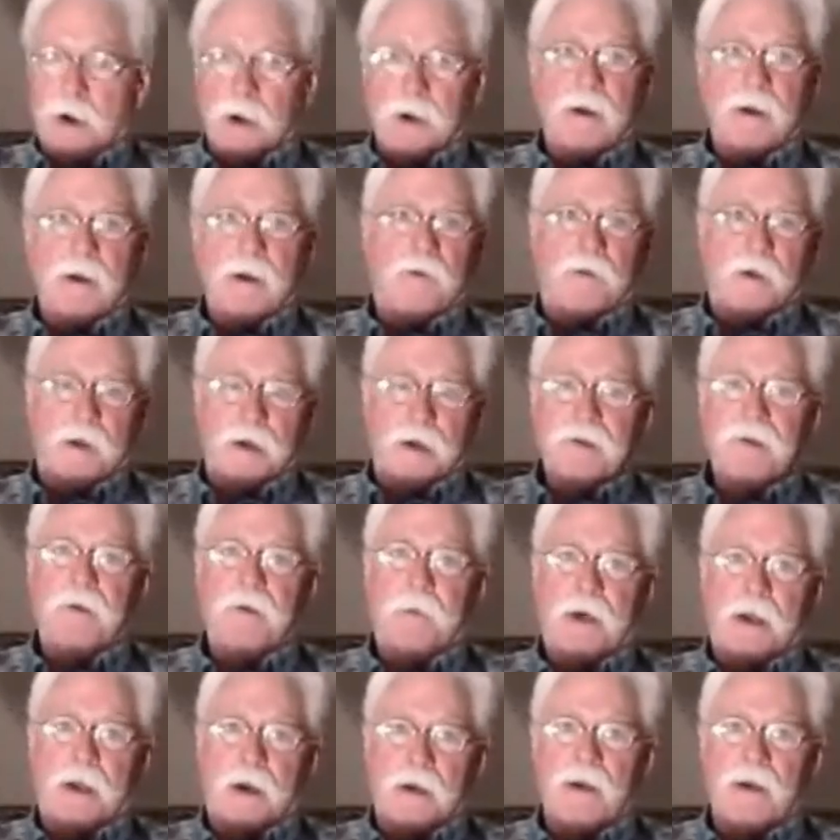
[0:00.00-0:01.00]
America
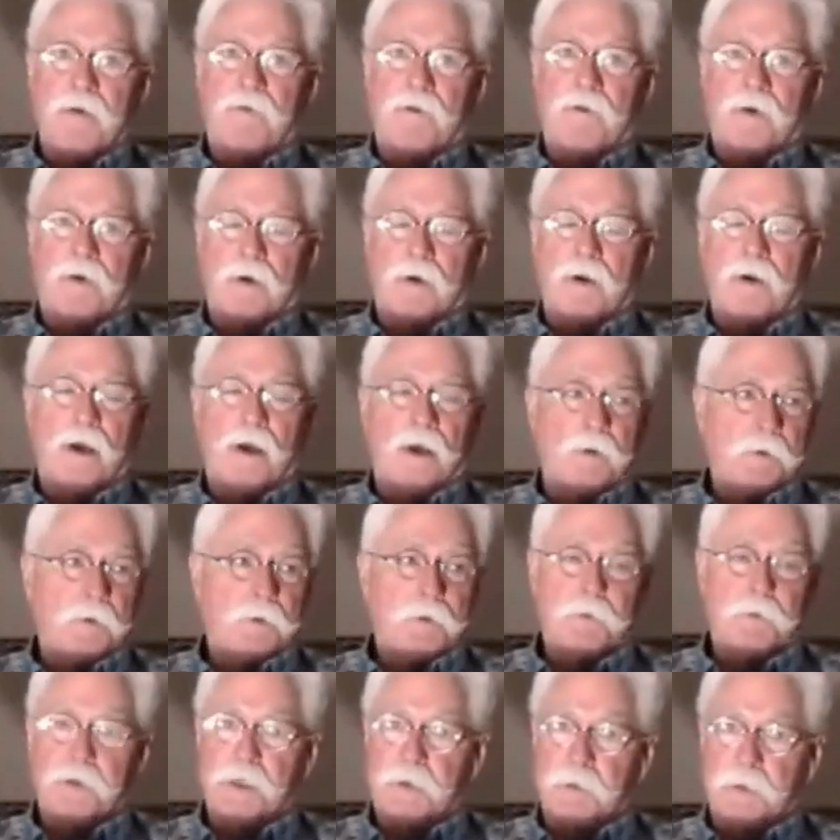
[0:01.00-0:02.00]
thinks about
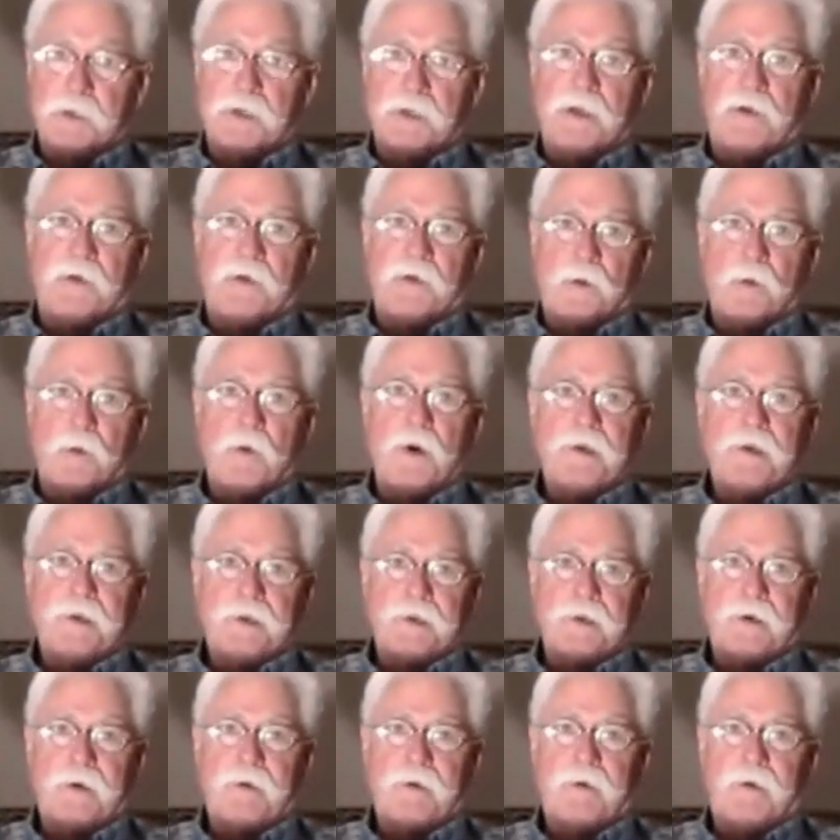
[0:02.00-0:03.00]
a specific
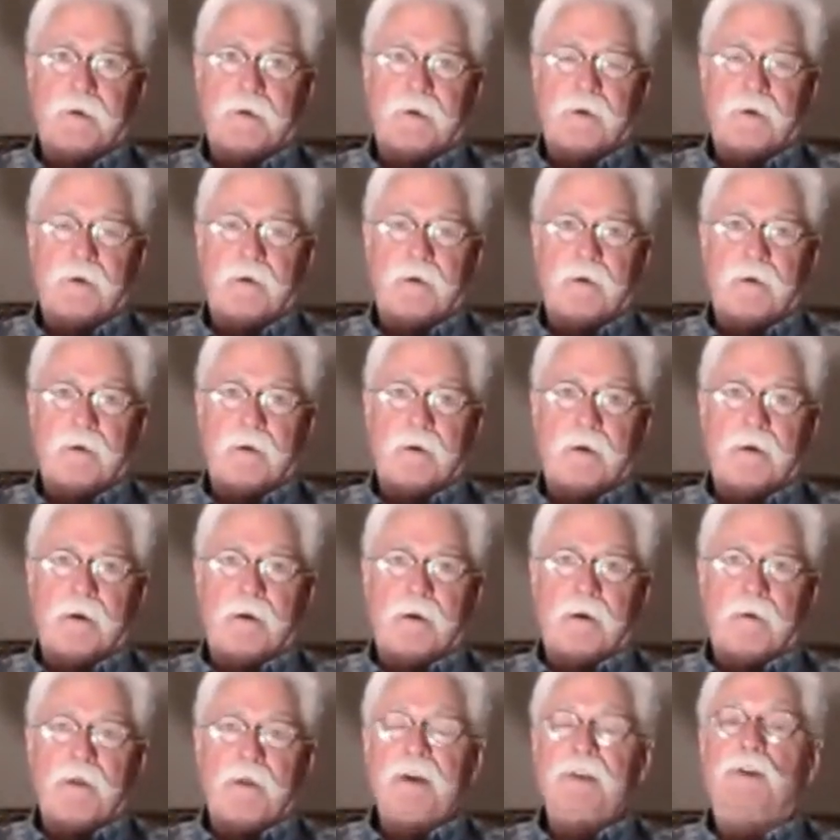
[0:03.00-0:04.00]
question.
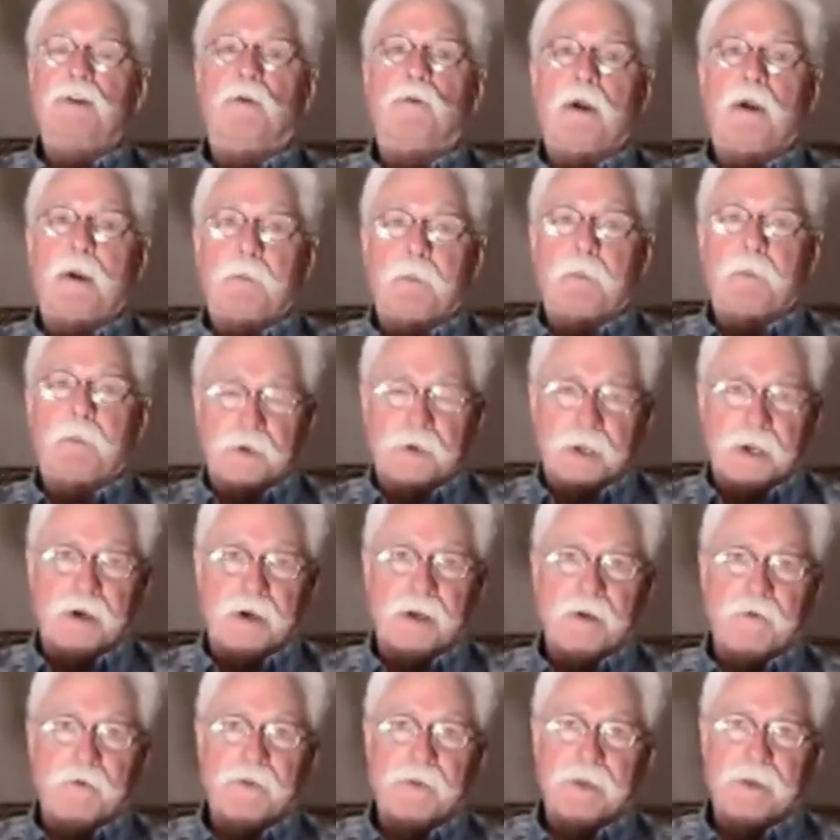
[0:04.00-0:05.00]
That's a
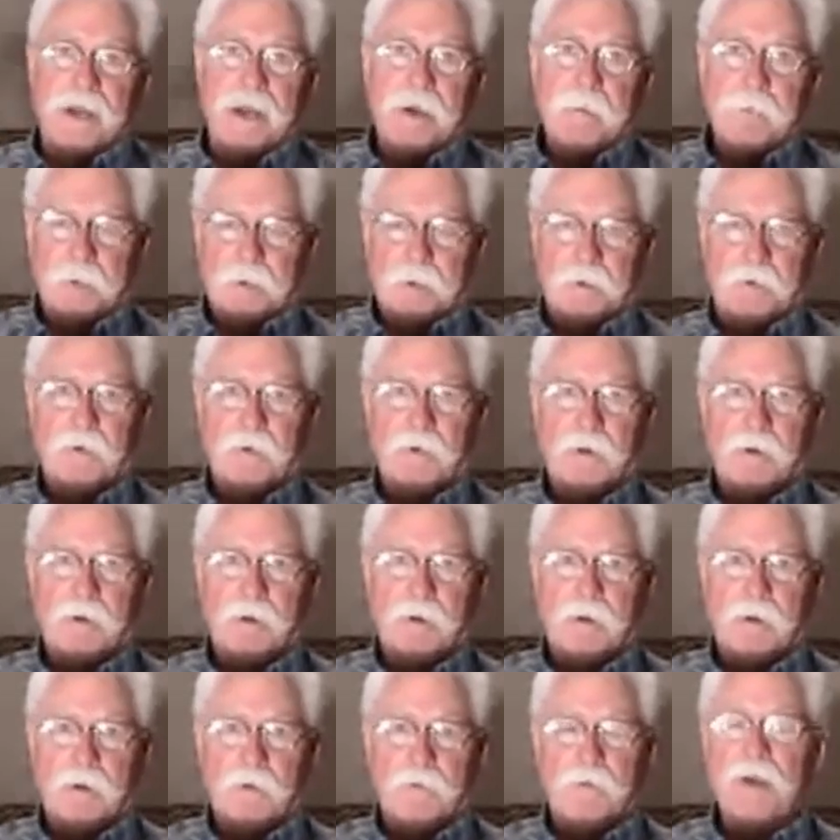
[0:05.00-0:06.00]
representative sample.
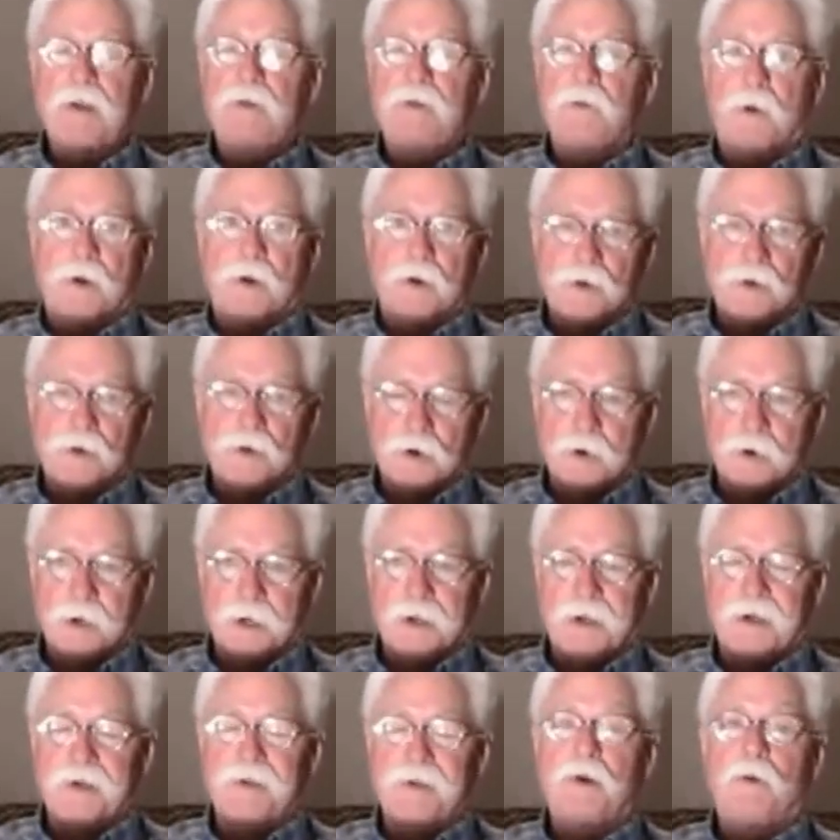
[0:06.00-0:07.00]
That's what a
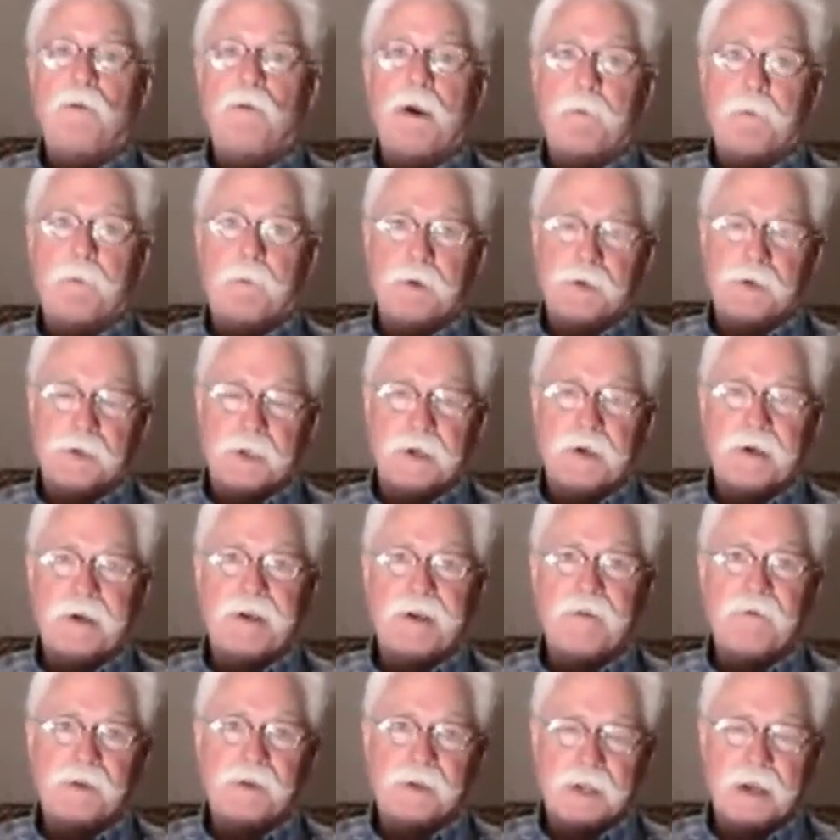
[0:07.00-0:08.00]
jury is, a
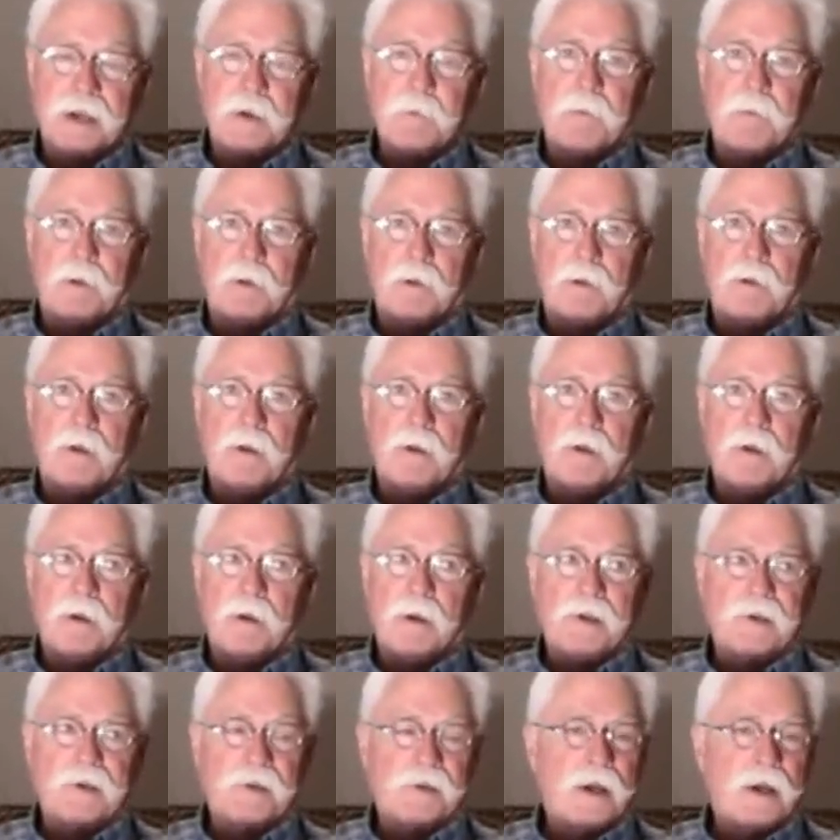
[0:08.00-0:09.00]
representative sample.
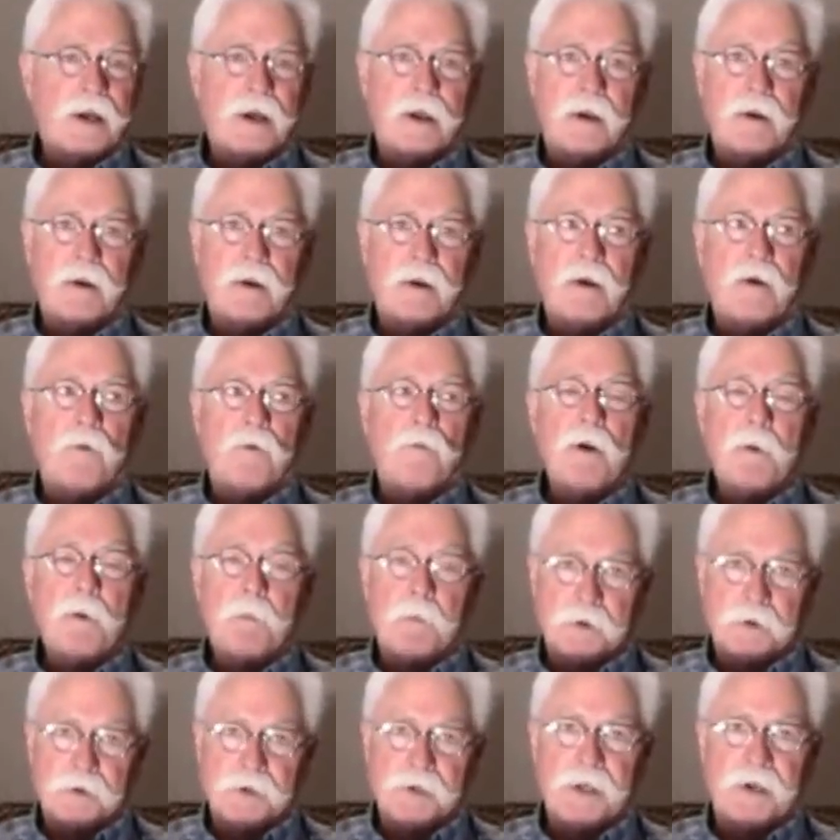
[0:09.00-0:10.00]
It's not
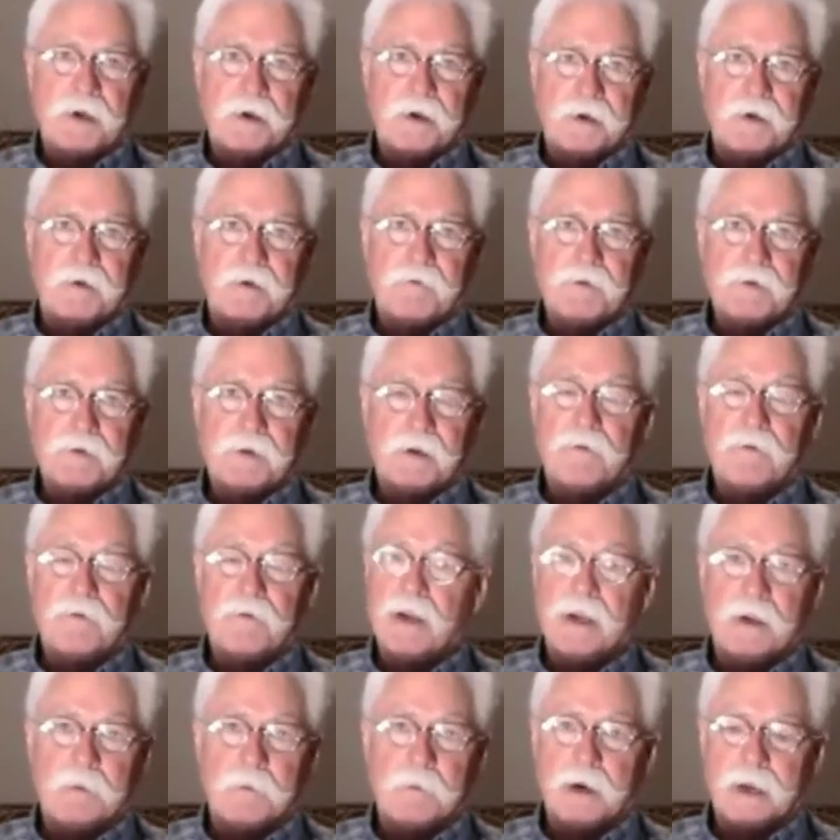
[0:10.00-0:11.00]
representatives
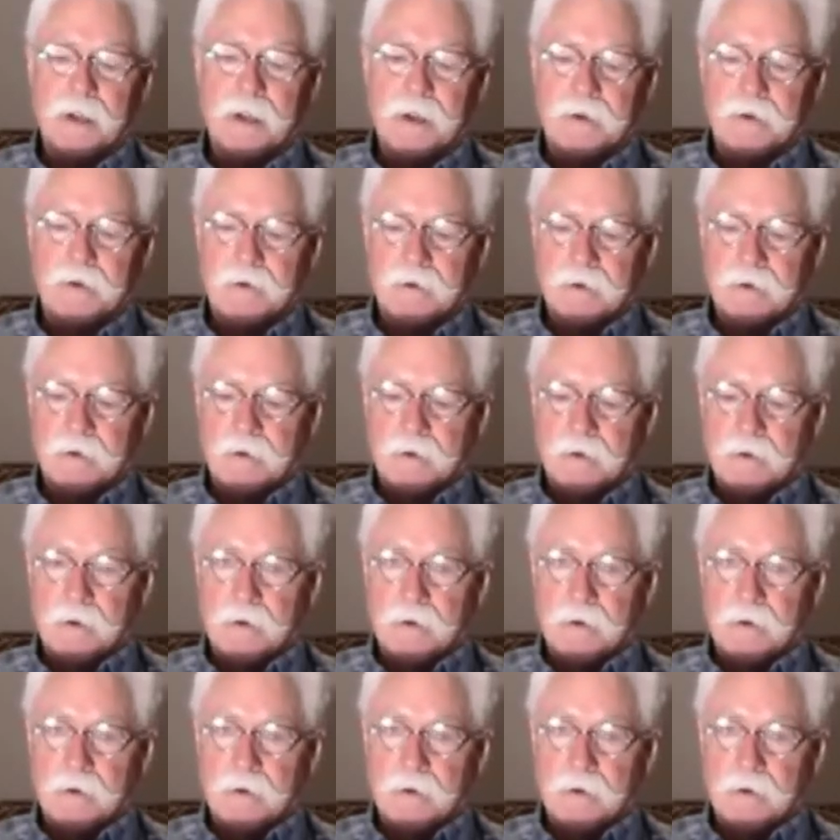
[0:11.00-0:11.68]
of anybody.